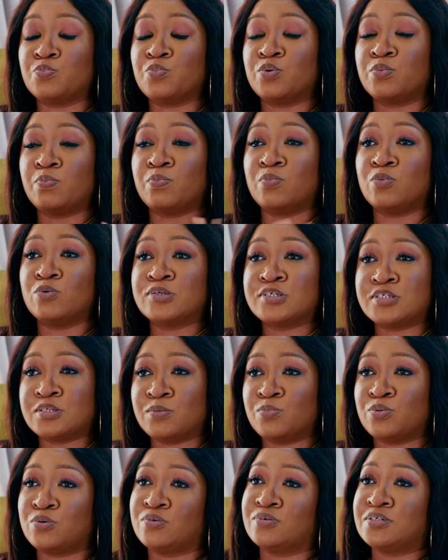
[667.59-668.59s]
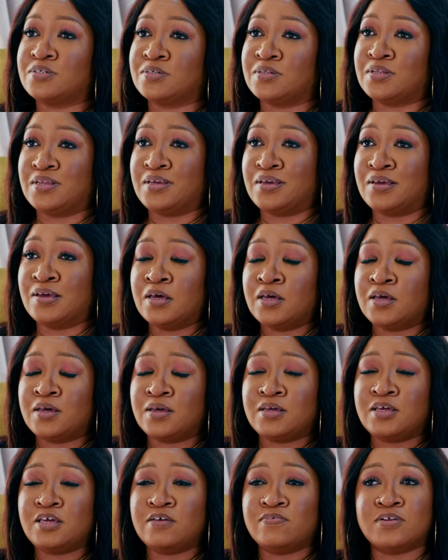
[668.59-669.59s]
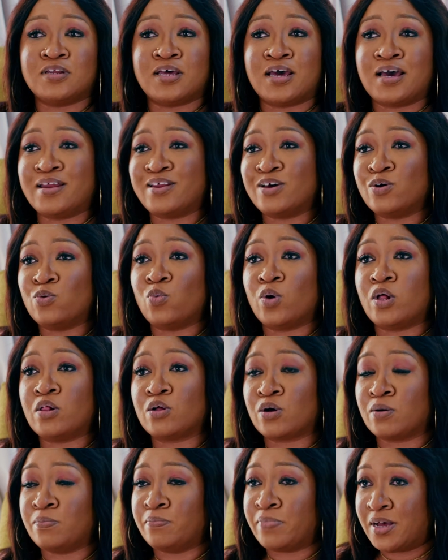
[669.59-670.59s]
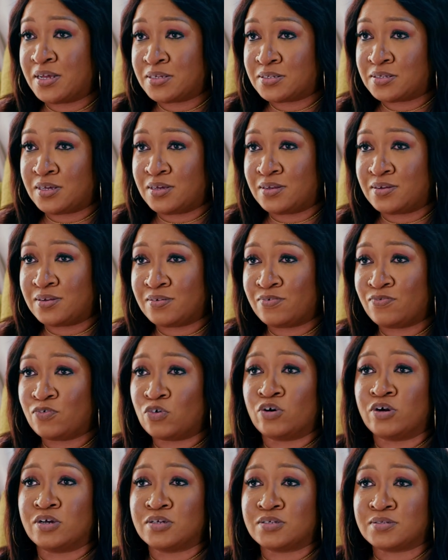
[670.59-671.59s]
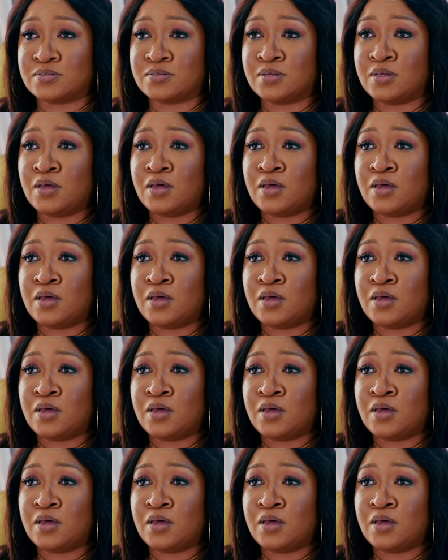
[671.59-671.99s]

But most importantly, he even had a welcome basket for us,